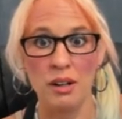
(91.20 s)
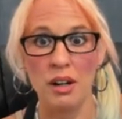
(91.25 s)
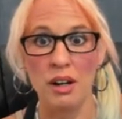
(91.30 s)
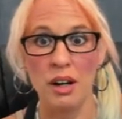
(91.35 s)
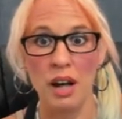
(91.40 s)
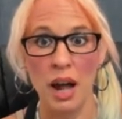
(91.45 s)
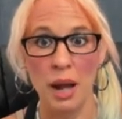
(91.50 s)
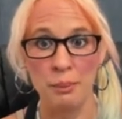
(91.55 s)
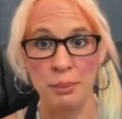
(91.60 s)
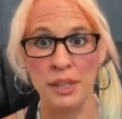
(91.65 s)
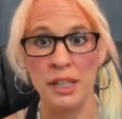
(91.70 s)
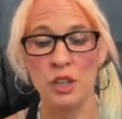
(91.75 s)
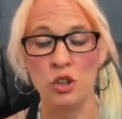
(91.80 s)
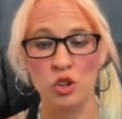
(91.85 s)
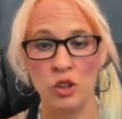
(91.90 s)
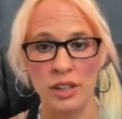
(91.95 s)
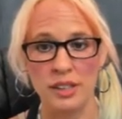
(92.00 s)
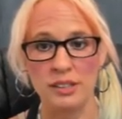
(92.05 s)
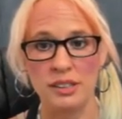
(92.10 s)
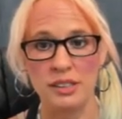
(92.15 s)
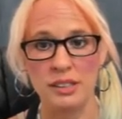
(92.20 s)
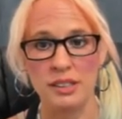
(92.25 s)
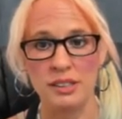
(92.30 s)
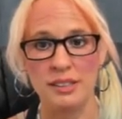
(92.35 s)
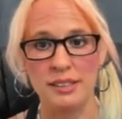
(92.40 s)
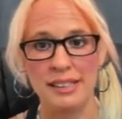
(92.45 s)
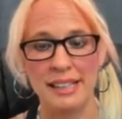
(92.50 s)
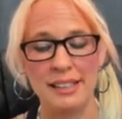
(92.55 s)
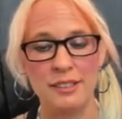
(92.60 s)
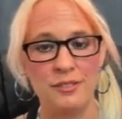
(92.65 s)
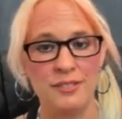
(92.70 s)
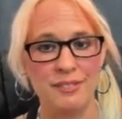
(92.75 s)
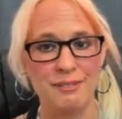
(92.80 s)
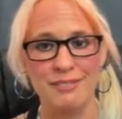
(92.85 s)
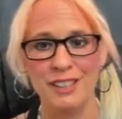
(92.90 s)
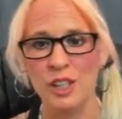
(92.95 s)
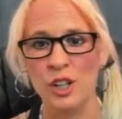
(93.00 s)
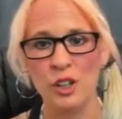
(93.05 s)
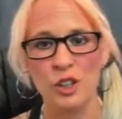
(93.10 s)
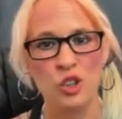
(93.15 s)
IP addresses. If,
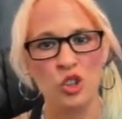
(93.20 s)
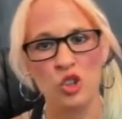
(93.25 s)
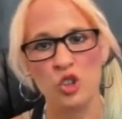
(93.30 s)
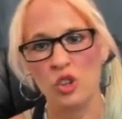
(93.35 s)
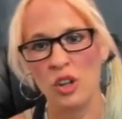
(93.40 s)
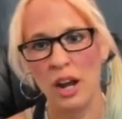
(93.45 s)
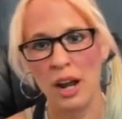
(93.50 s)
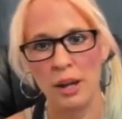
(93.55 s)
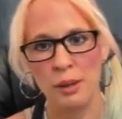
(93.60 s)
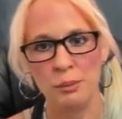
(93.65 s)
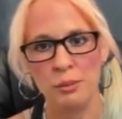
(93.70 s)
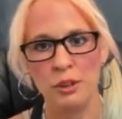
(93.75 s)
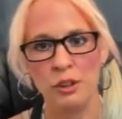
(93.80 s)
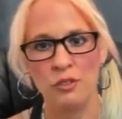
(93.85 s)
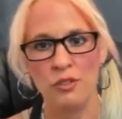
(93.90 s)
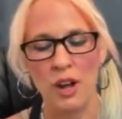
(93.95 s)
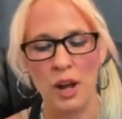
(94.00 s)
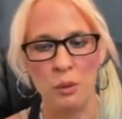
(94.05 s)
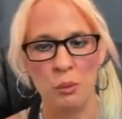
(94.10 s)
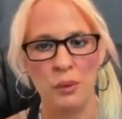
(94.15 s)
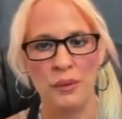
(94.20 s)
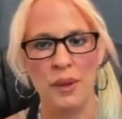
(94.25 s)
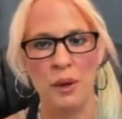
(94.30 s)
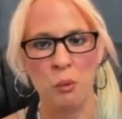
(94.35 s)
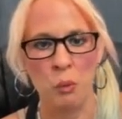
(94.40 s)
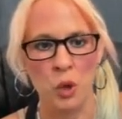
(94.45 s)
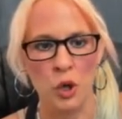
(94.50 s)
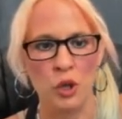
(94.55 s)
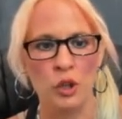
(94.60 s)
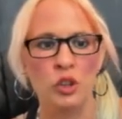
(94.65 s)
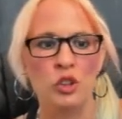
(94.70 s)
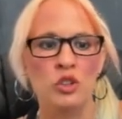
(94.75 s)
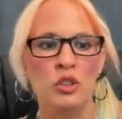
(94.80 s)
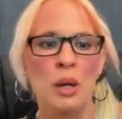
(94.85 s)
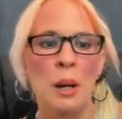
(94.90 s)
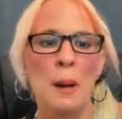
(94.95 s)
you just try them till you find one that works,